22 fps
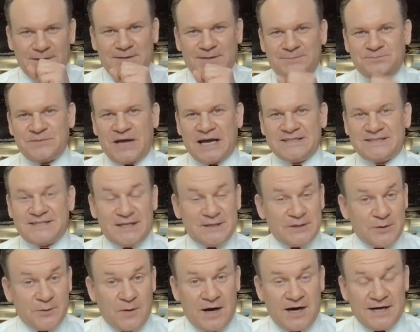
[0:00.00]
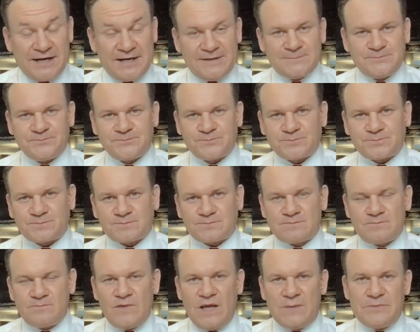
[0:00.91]
I tell you why.
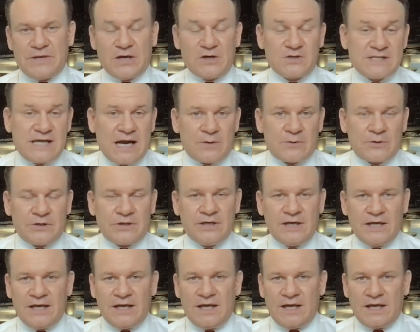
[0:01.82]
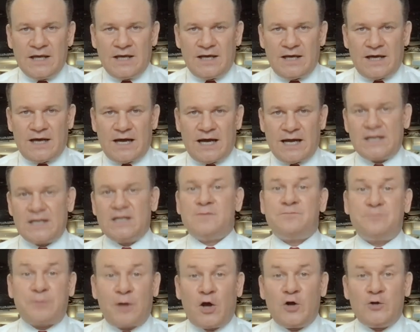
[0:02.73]
Because our
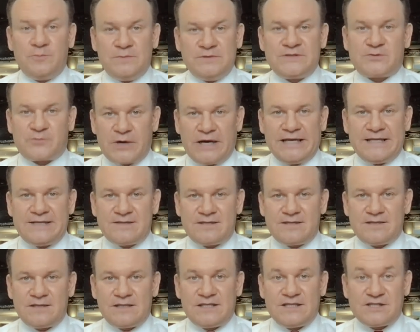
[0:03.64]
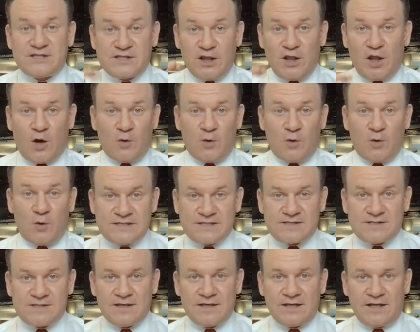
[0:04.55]
unemployment rate is the lowest
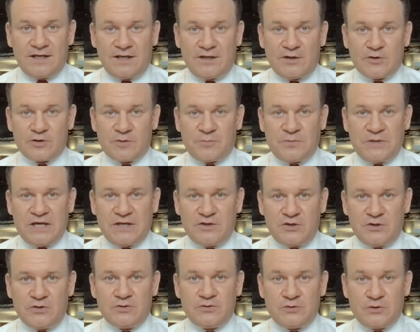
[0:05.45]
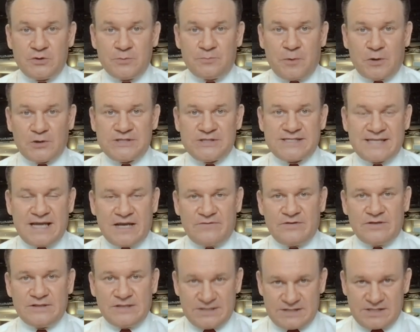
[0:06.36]
in European Union, 2.7.